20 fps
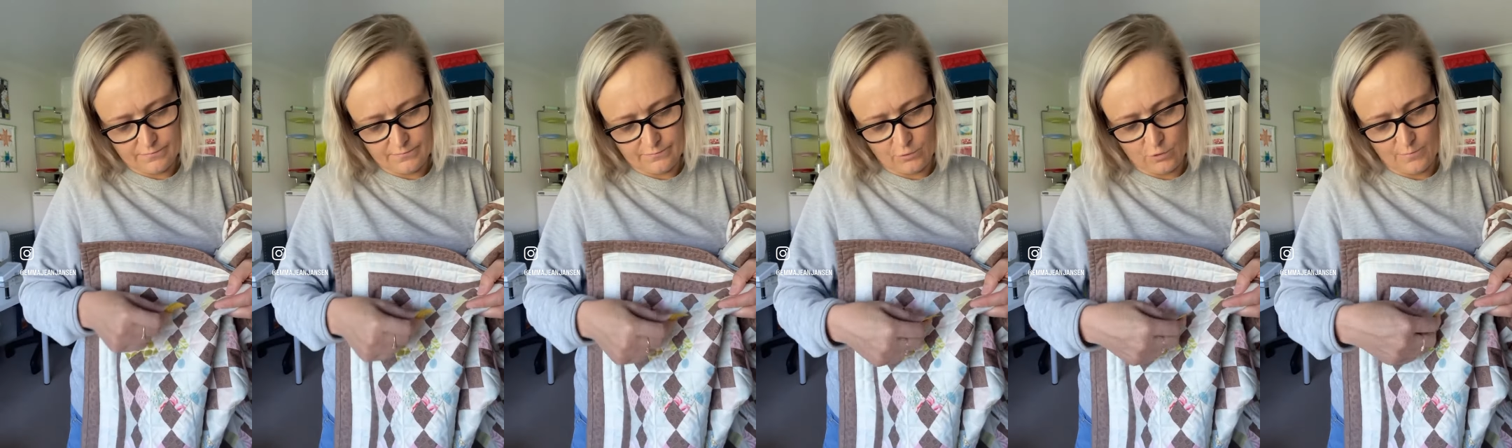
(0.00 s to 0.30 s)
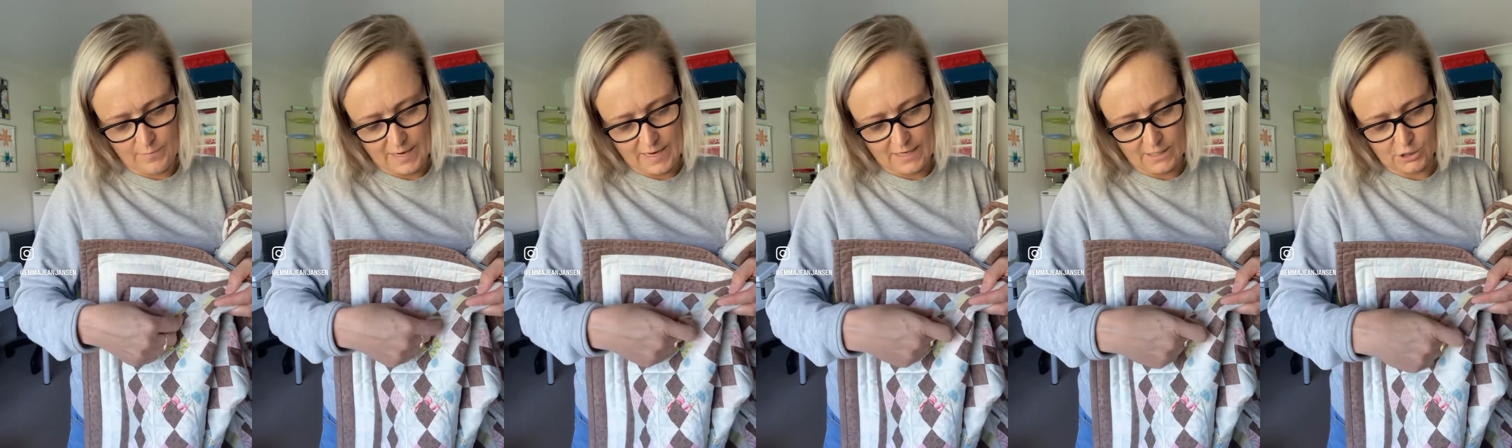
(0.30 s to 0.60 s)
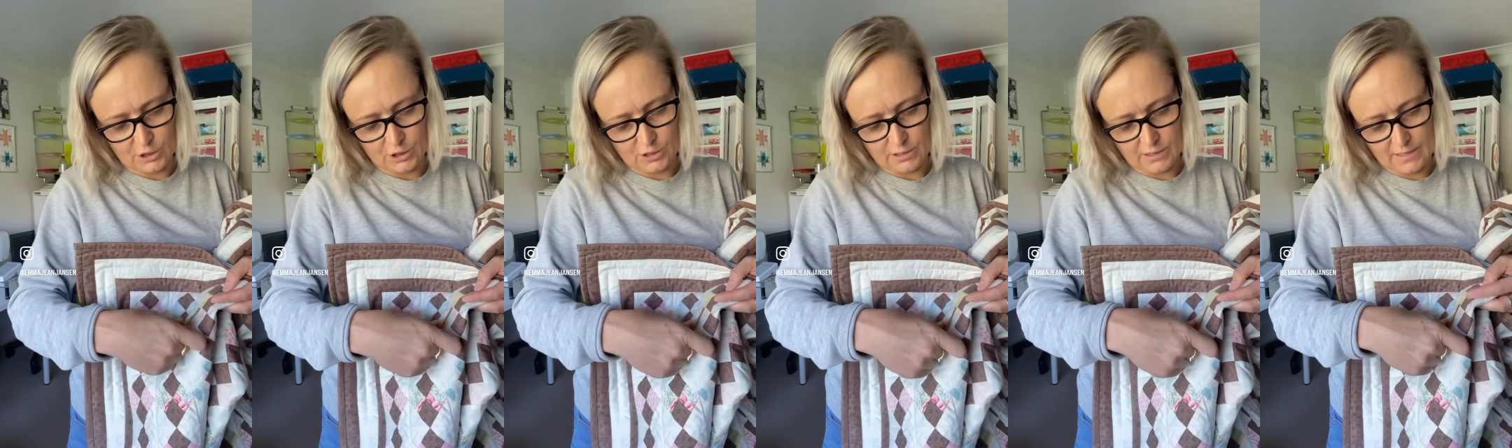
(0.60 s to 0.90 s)
4
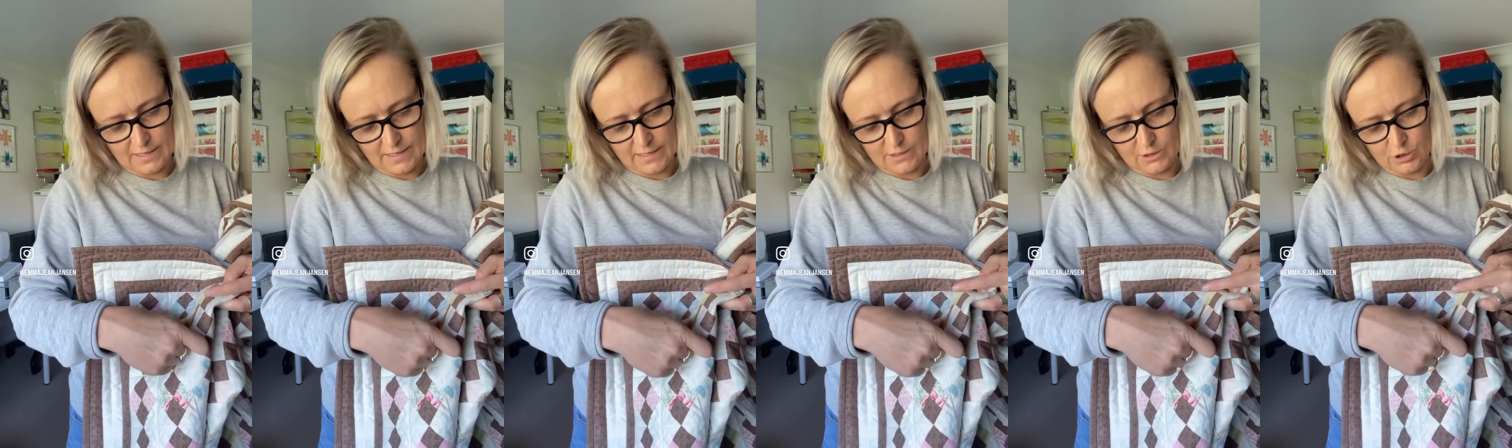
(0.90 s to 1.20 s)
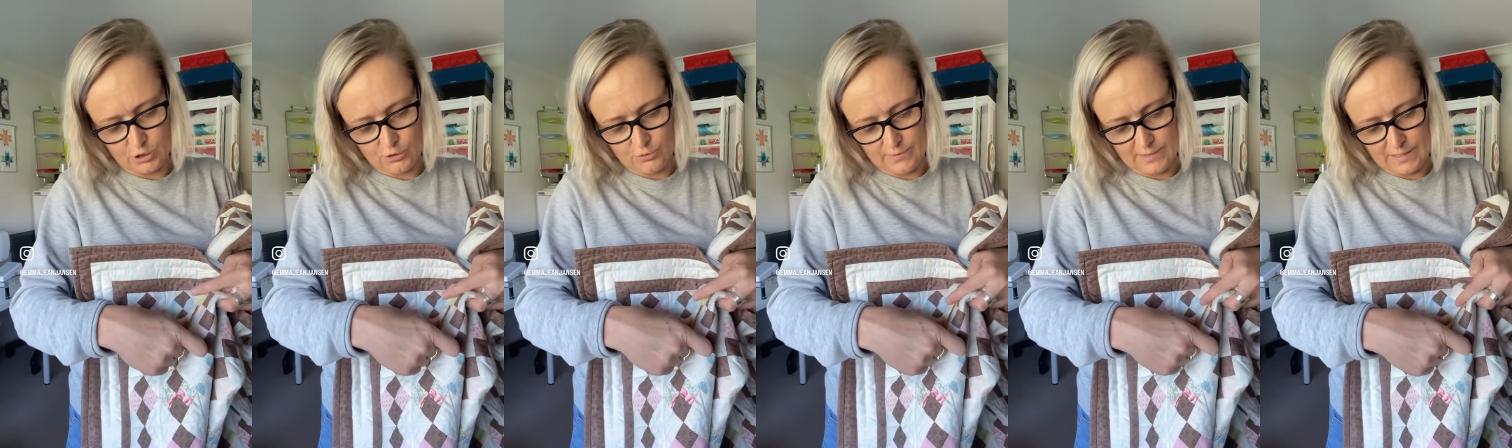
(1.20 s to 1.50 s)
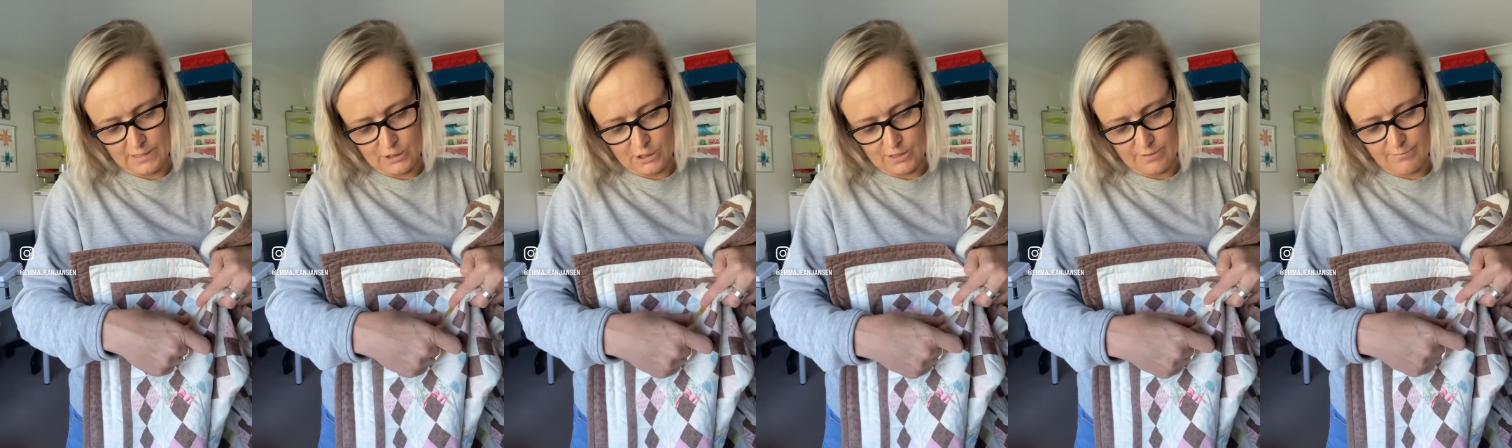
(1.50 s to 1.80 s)
patch and 2
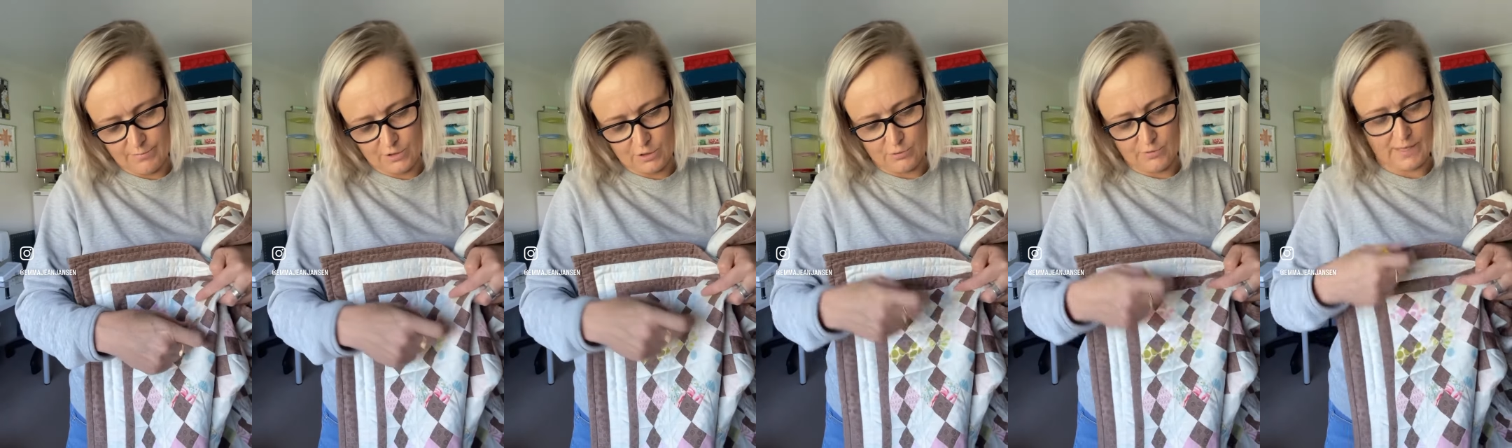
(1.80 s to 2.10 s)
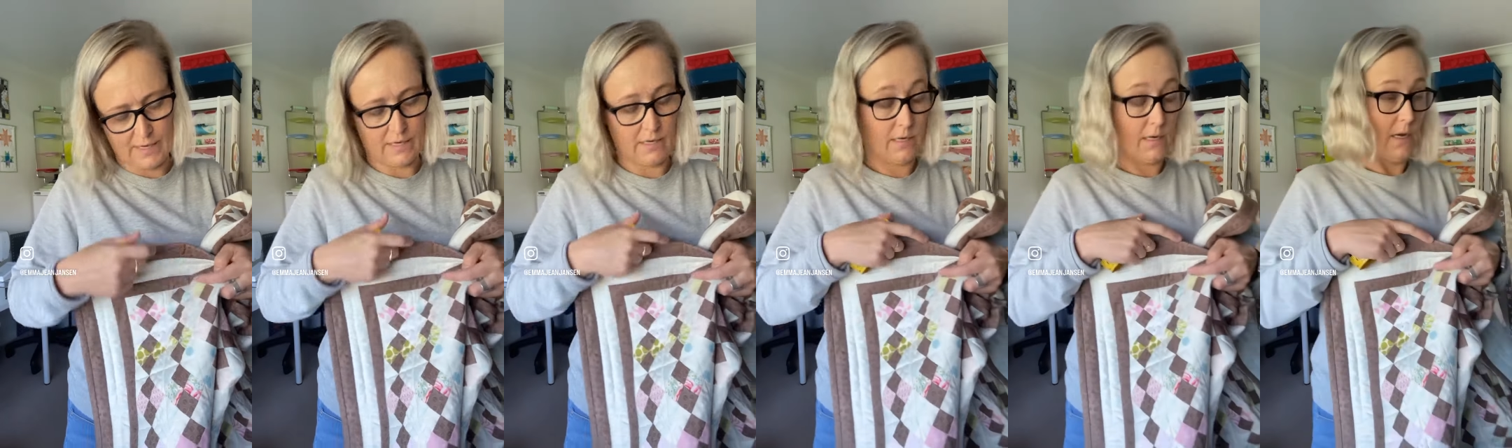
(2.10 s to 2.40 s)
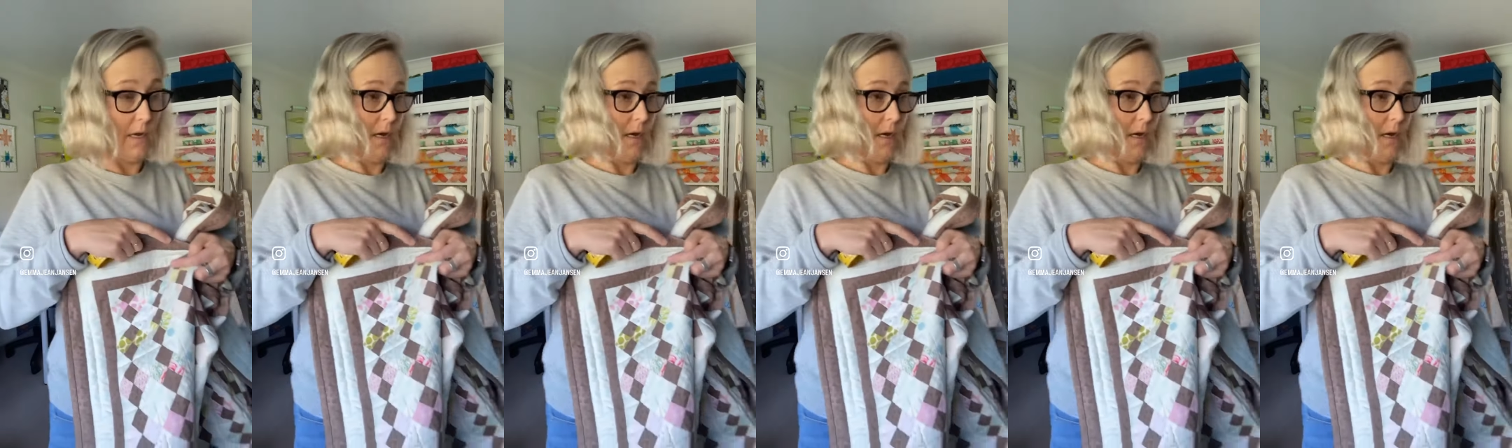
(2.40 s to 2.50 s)
inch in between.